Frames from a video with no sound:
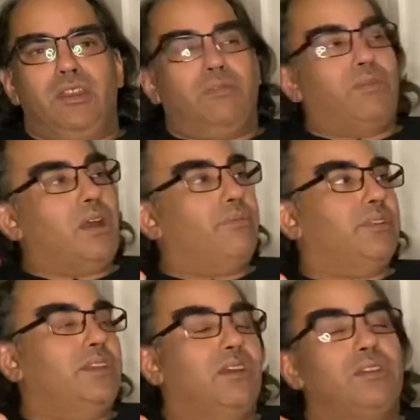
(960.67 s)
Problem
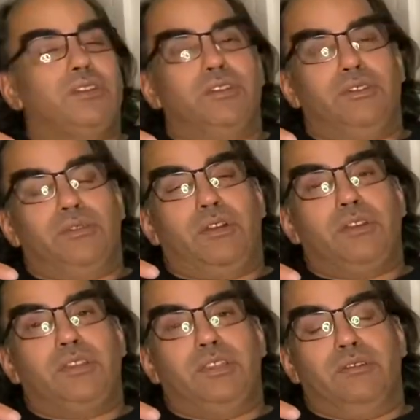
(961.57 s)
with the
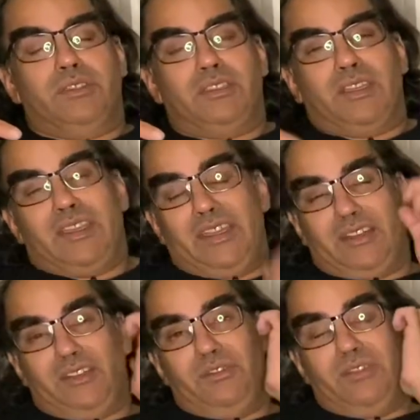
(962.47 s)
Onkyo is I
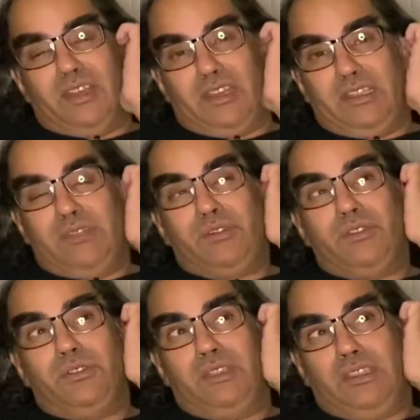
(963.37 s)
can't do that. Even
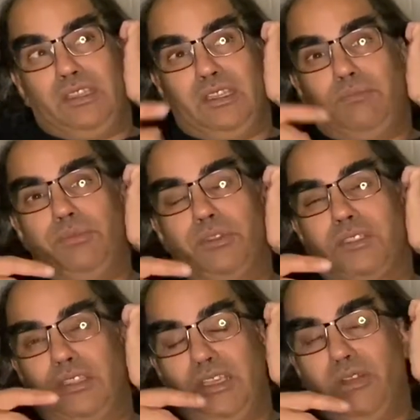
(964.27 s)
though the
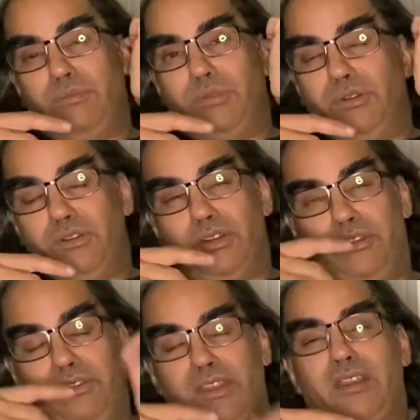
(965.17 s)
inputs and the output
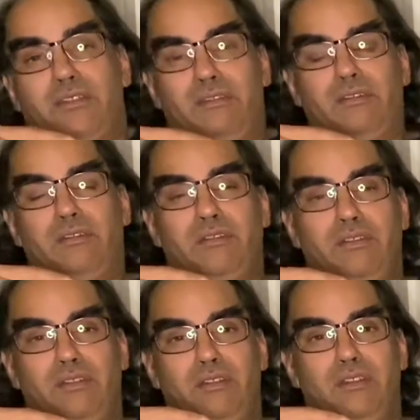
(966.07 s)
are there,
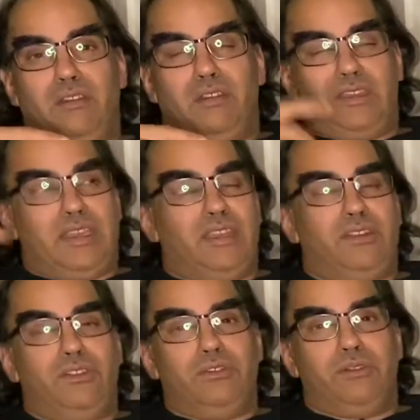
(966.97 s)
I
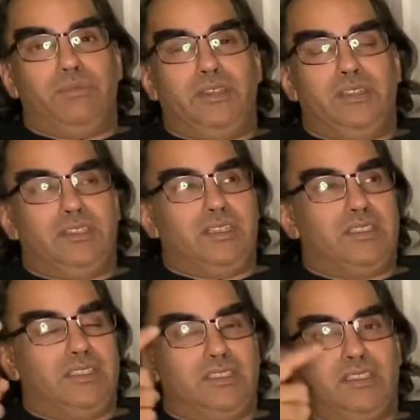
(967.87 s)
can't do it because
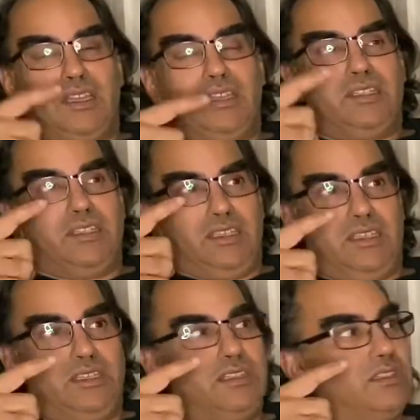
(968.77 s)
it's assigned to
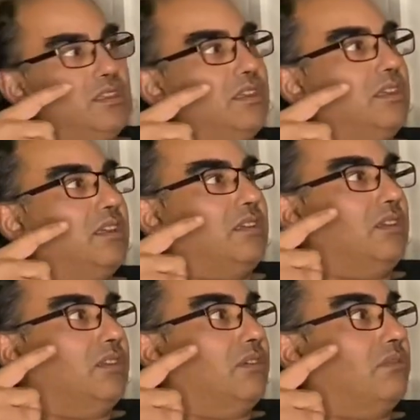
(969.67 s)
each,
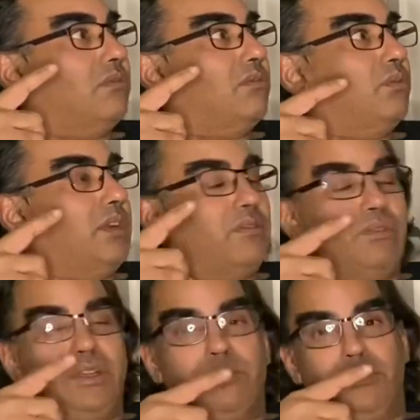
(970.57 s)
you know,
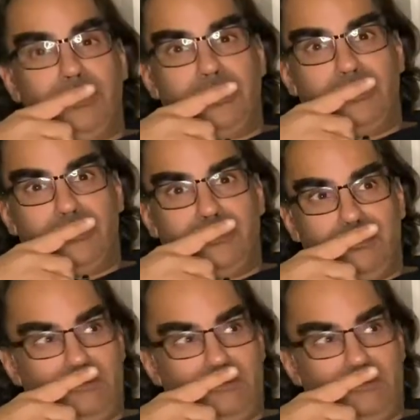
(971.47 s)
whatever input. It's